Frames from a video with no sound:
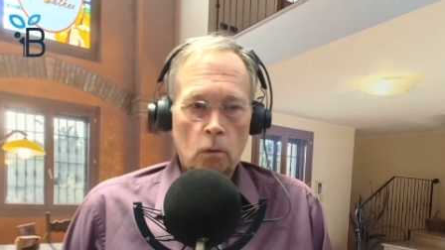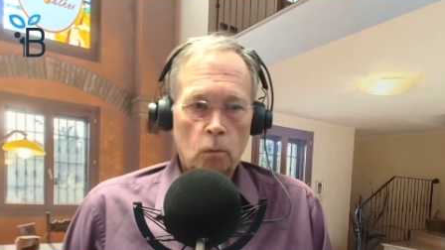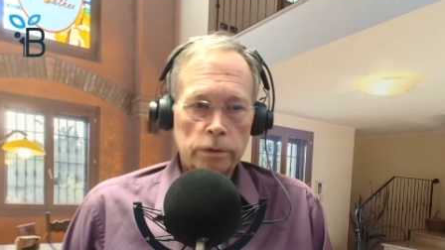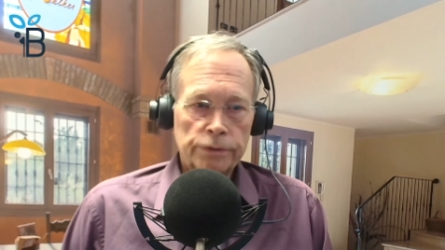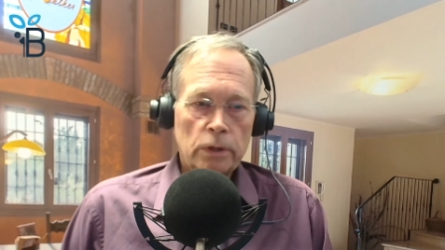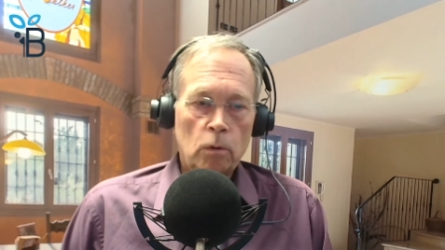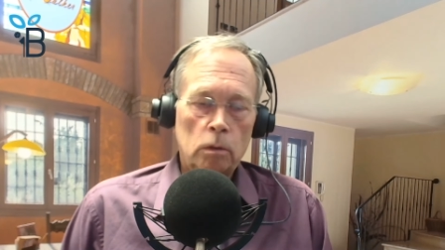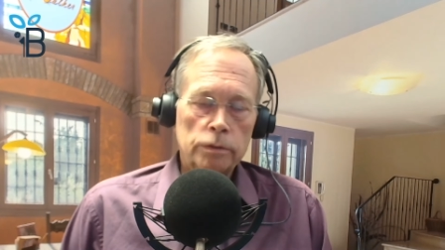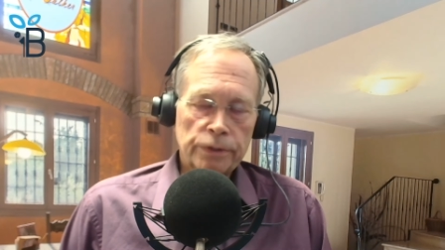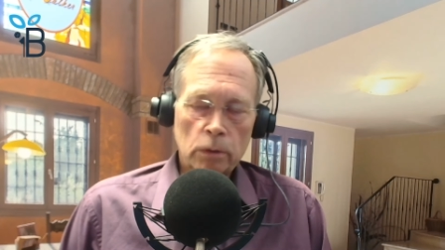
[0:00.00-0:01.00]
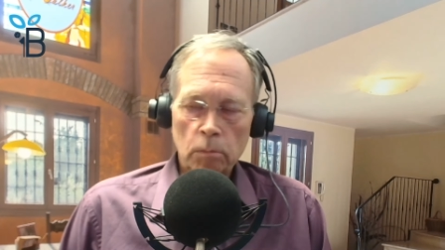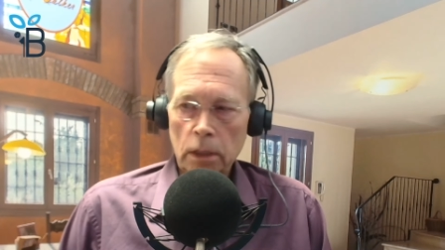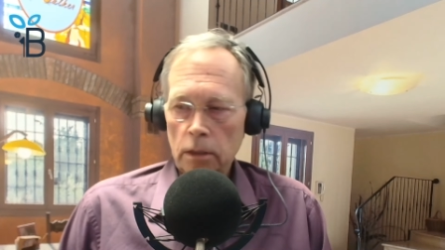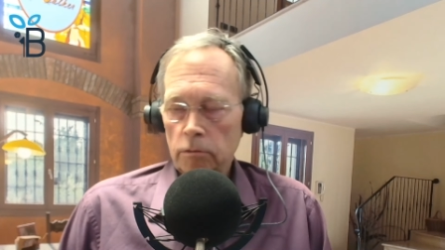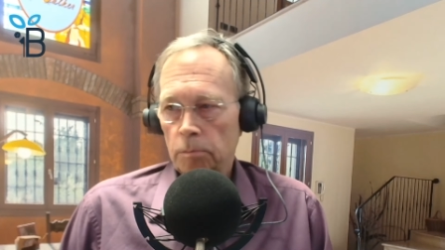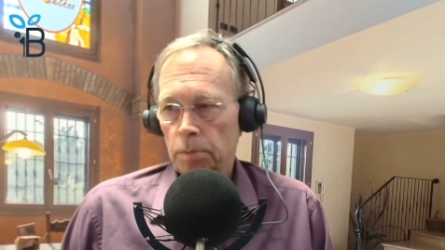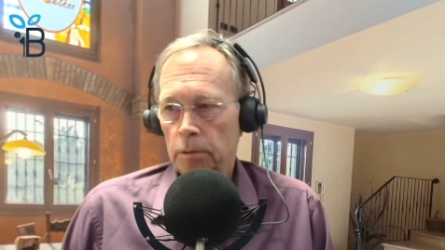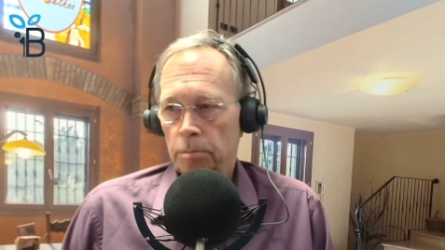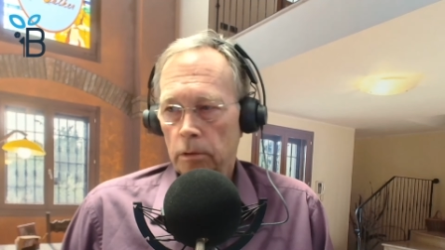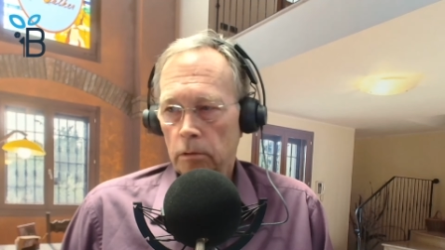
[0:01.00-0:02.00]
Well, so many of the
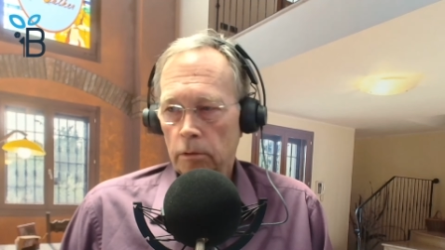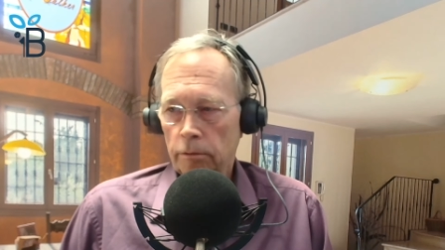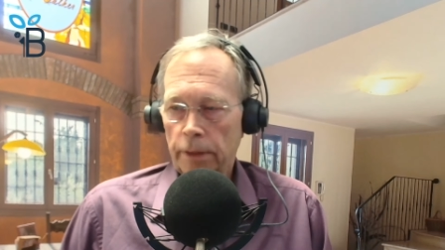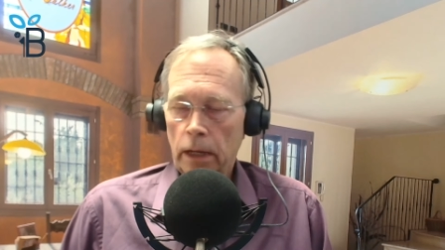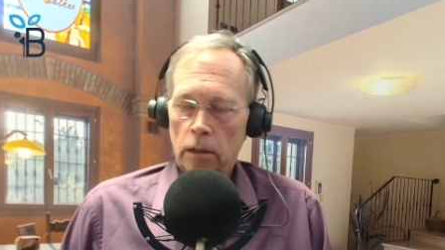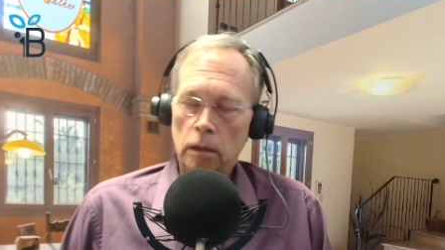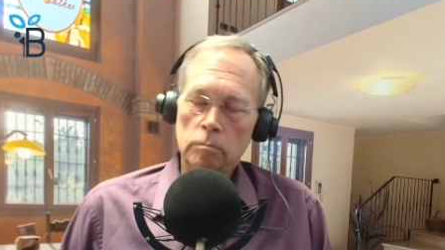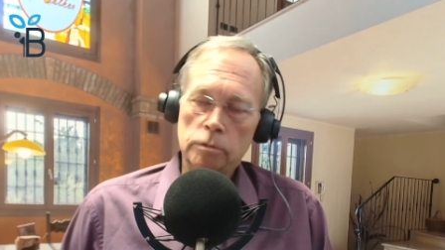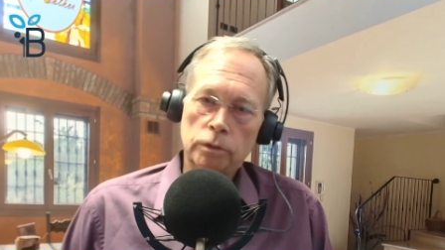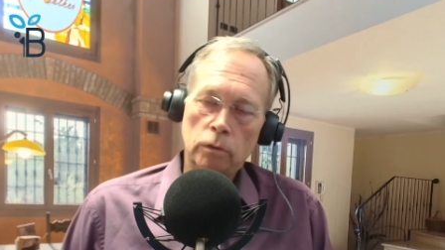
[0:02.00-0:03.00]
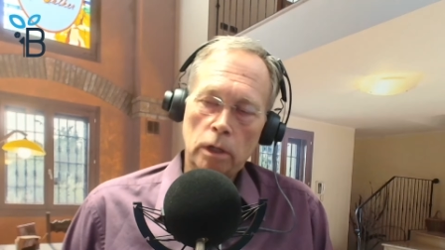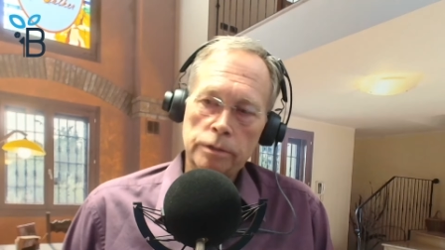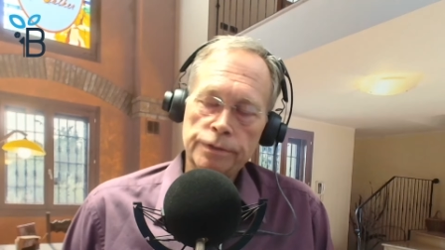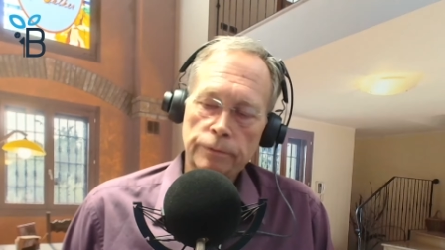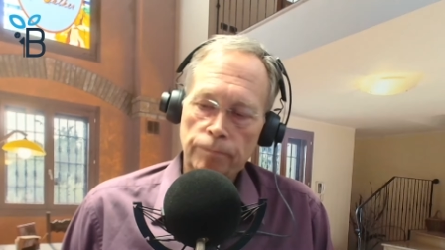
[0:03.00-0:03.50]
people that come to us